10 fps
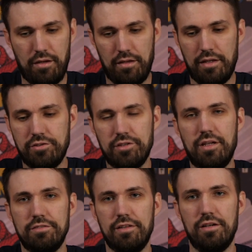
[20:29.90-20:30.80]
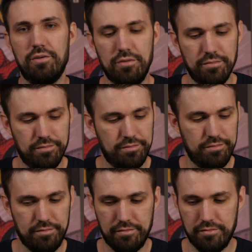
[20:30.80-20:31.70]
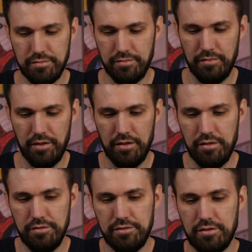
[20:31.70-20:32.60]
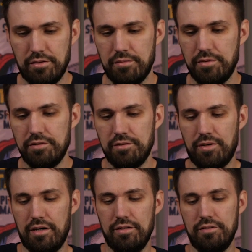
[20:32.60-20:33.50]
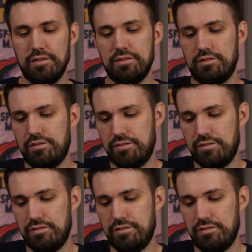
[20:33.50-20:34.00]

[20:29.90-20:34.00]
And that should definitely hold. So usually what I do is